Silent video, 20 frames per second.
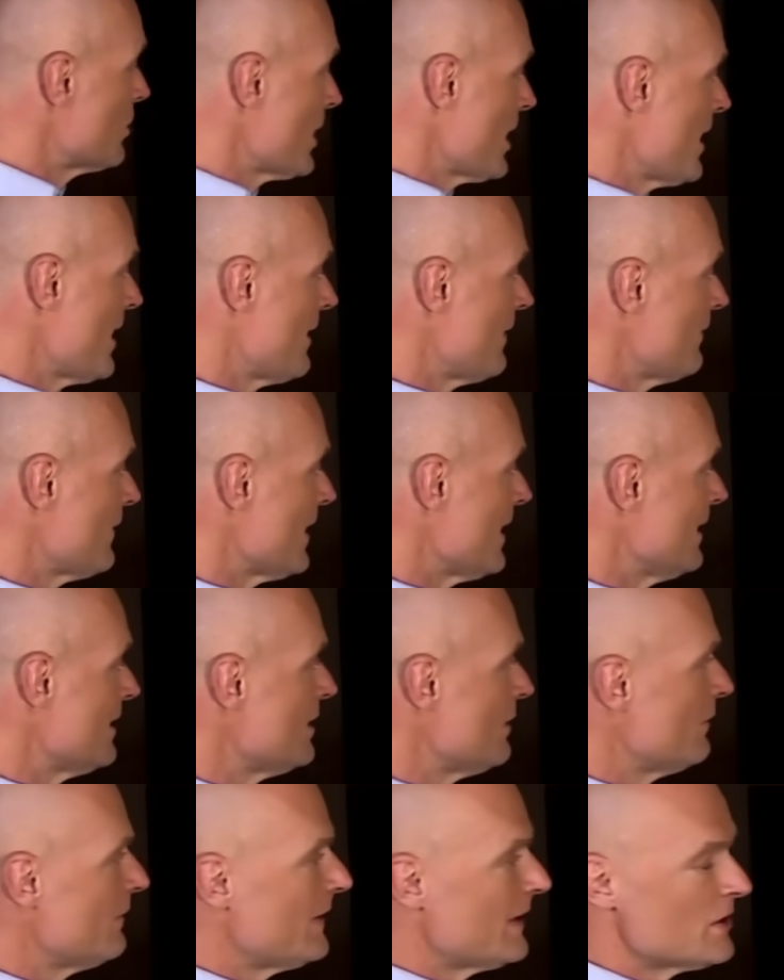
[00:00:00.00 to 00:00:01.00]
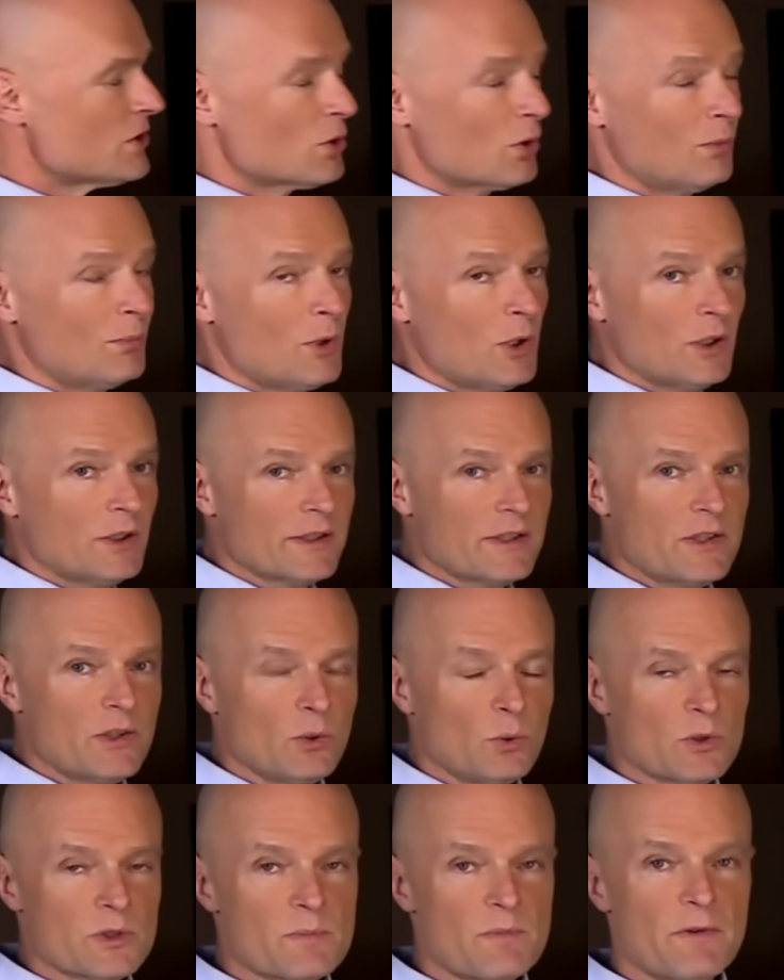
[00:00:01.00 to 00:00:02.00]
we have individual
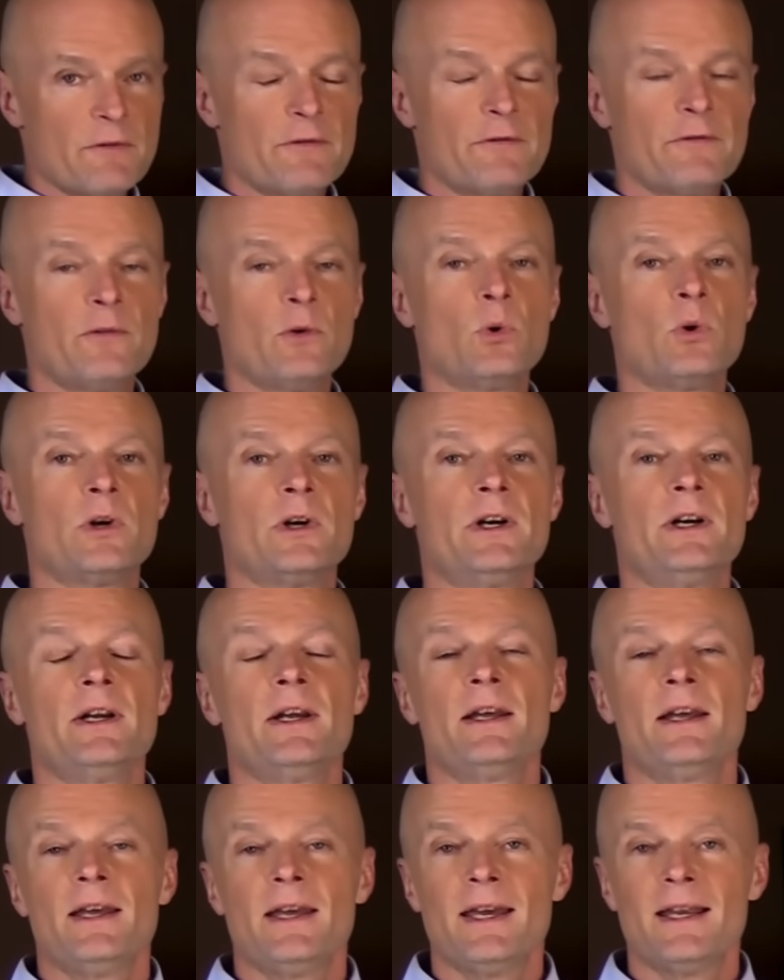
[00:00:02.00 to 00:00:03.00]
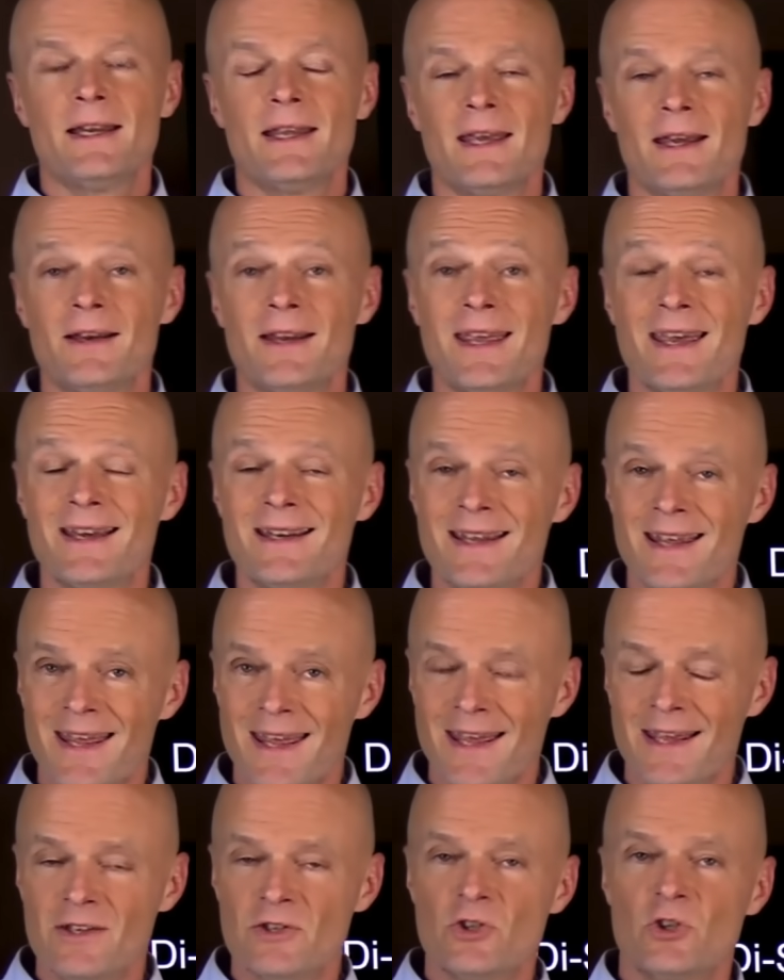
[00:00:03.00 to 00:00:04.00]
molecules before it can get
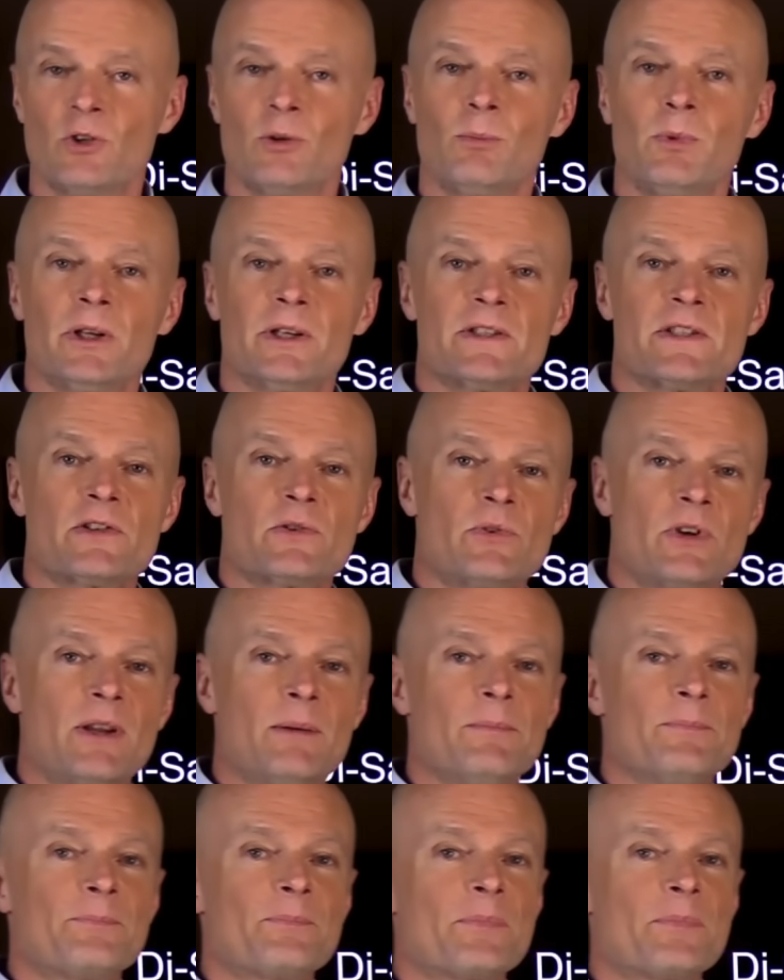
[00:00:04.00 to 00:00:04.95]
into your bloodstream.